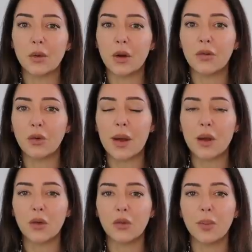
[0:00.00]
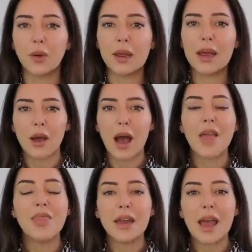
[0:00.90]
long enough to wear crossbody,
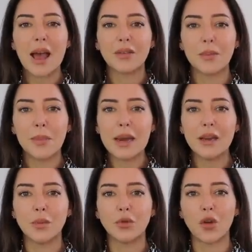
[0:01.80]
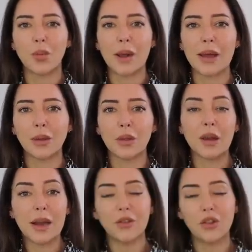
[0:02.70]
and then it has a medium drop length
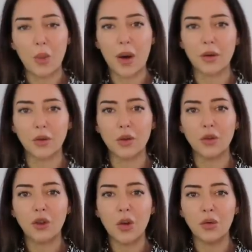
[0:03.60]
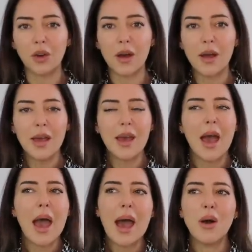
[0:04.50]
that lets you wear it on your shoulder.
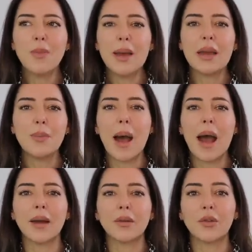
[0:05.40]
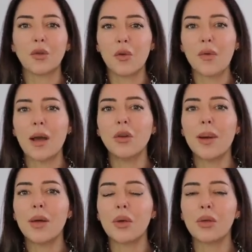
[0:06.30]
How many bags for around
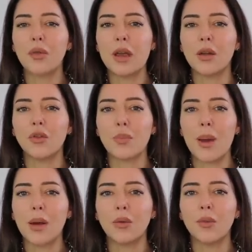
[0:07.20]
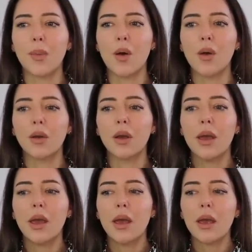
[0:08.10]
about the three hundred pounds mark
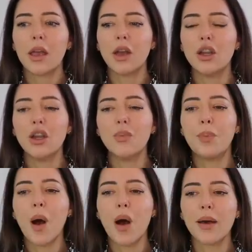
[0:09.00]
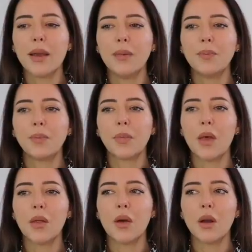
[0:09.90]
can you buy
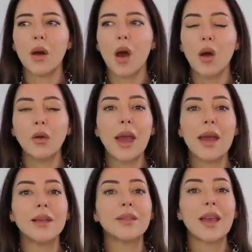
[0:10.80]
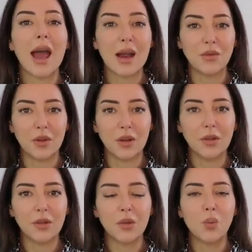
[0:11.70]
that, okay, it's
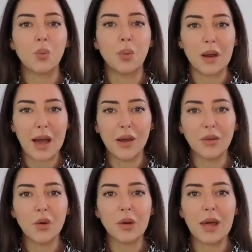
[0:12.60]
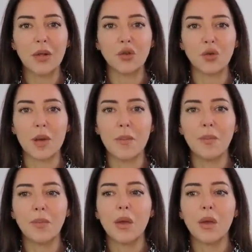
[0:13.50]
canvas, but it has got leather trim,